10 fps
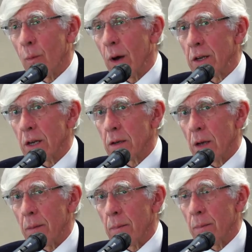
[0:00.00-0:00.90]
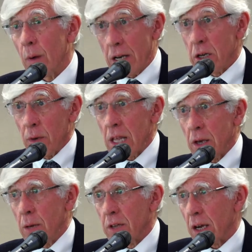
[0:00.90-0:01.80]
went in, when I was
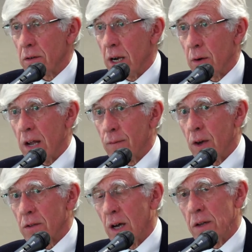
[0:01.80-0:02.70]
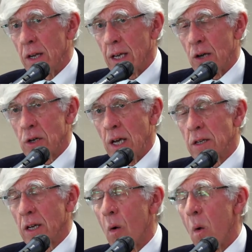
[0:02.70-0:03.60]
Home Secretary, when I first started
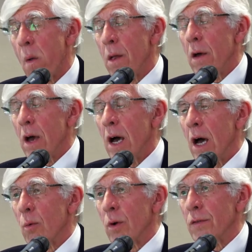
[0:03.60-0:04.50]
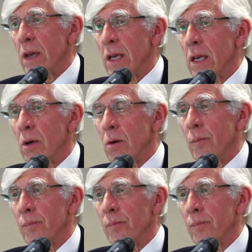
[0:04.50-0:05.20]
negotiating with the EU.